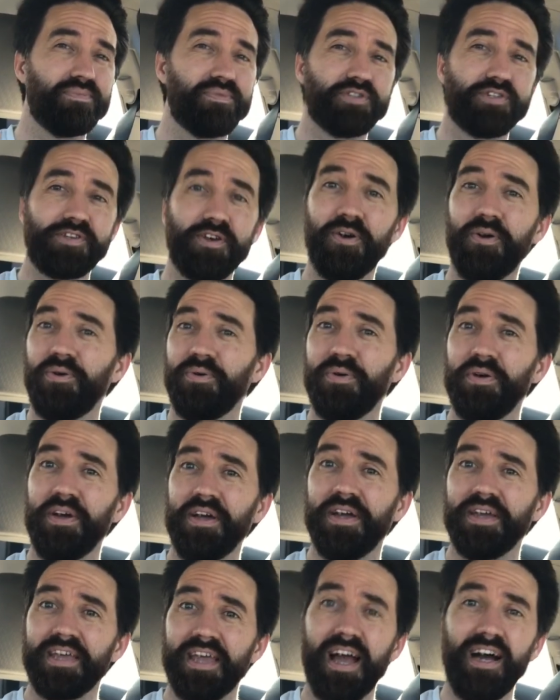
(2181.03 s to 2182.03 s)
So
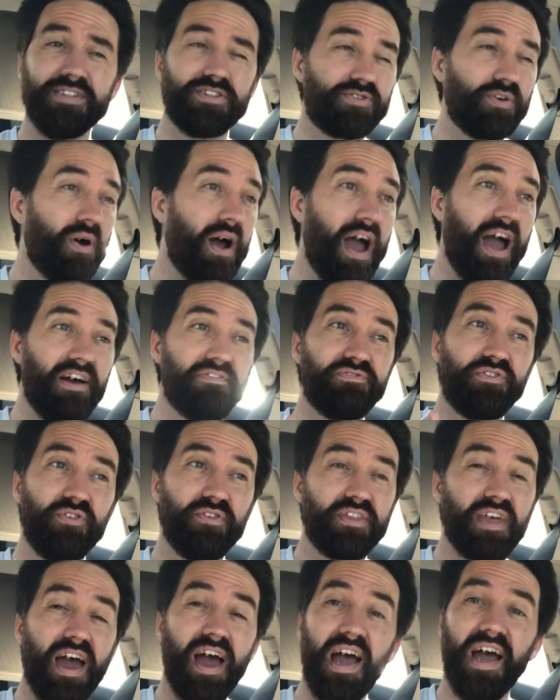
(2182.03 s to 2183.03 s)
yeah, so after
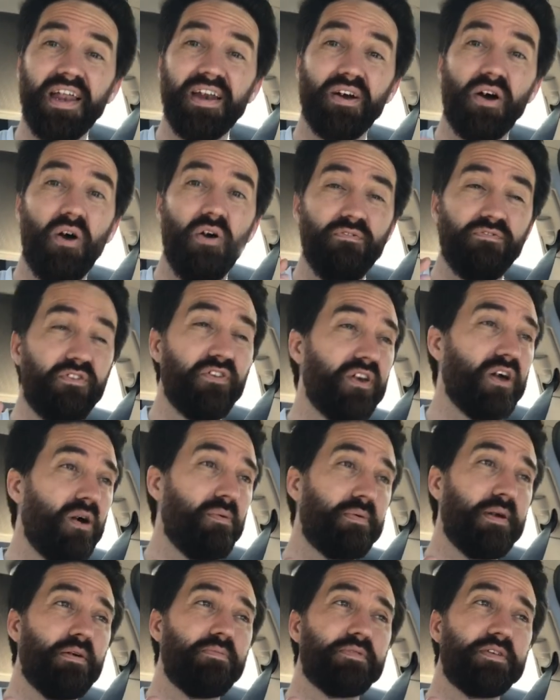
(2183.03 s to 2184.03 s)
that, hopefully I'll
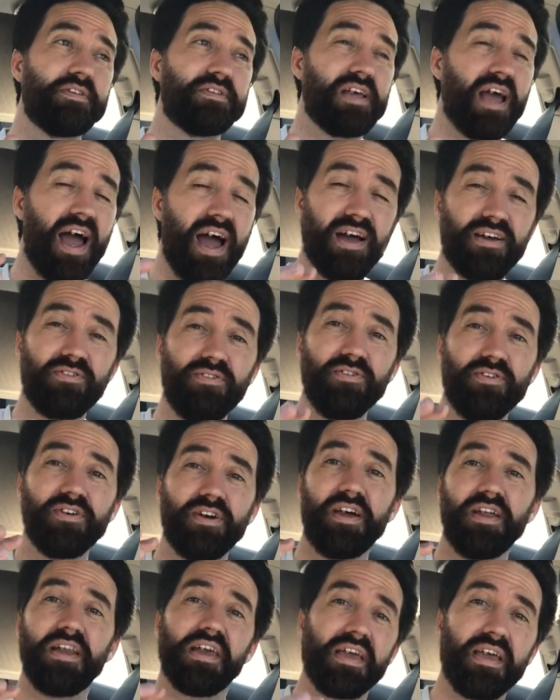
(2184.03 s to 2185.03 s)
be able to tackle
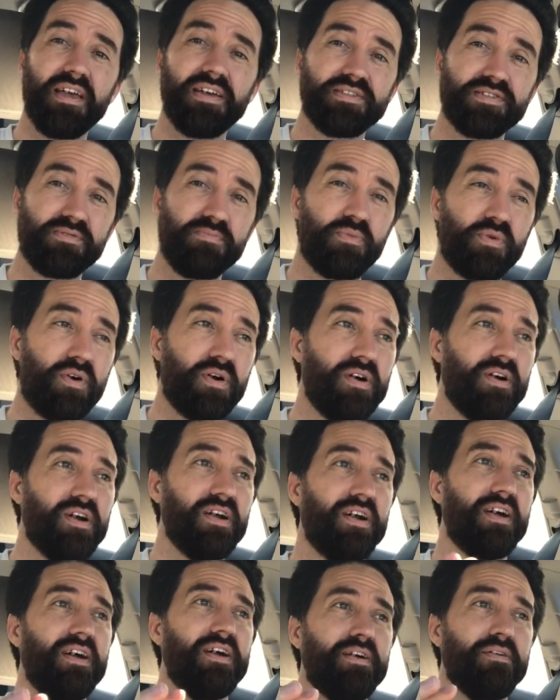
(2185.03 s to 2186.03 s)
and ink some more
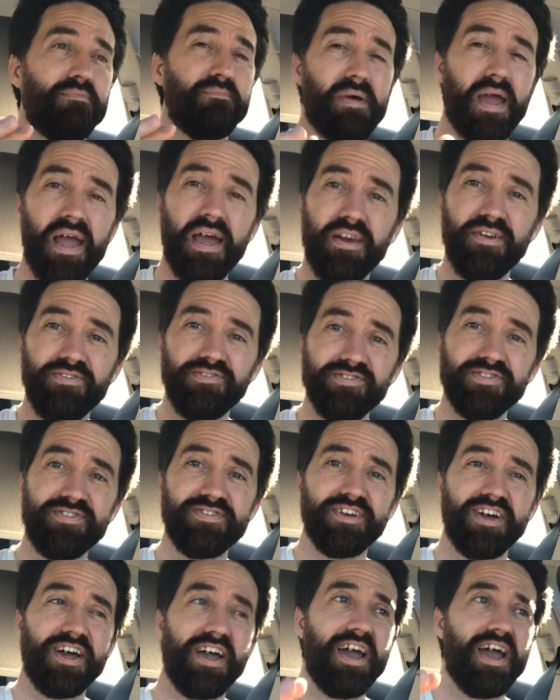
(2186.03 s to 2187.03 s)
panels,
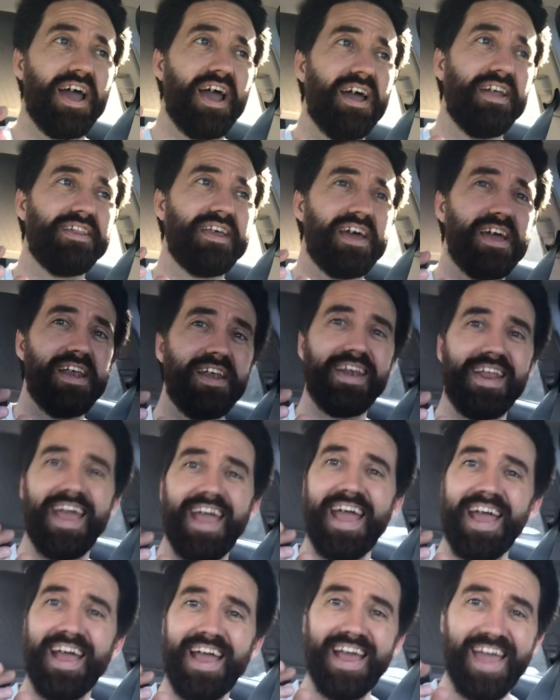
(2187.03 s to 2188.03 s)
and then
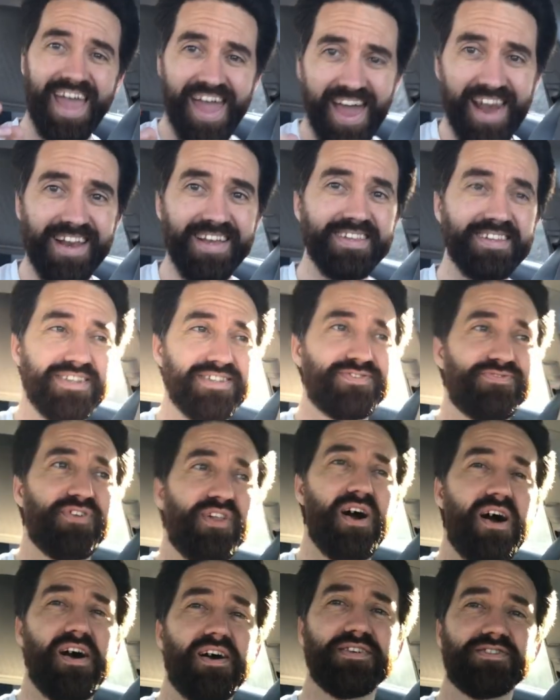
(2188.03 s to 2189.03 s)
edit this
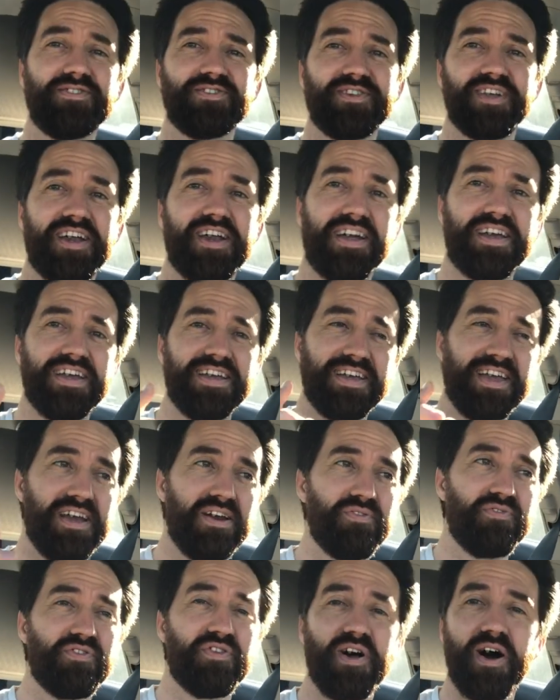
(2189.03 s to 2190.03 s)
vlog so that I can get
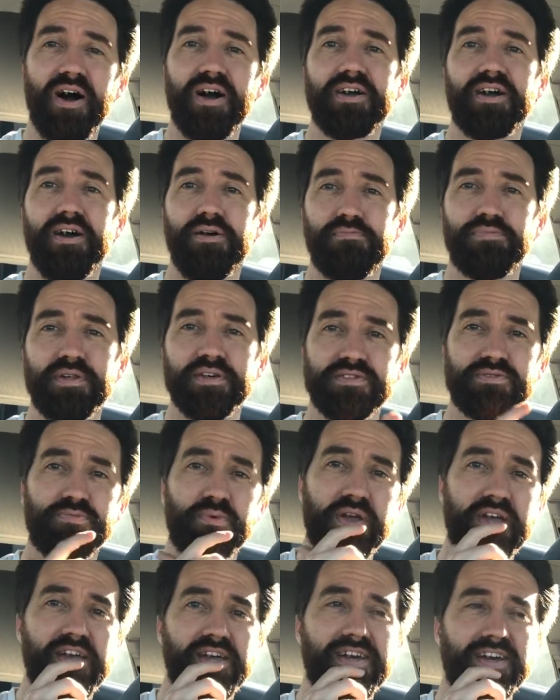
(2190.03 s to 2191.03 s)
a vlog up this
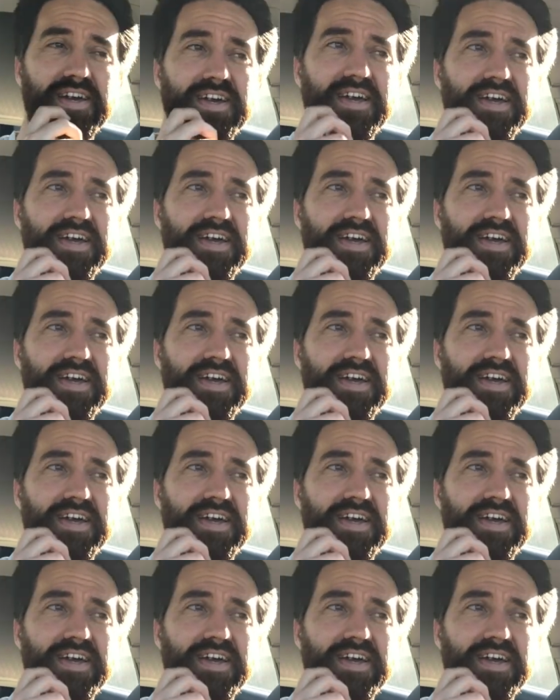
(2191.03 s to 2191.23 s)
week,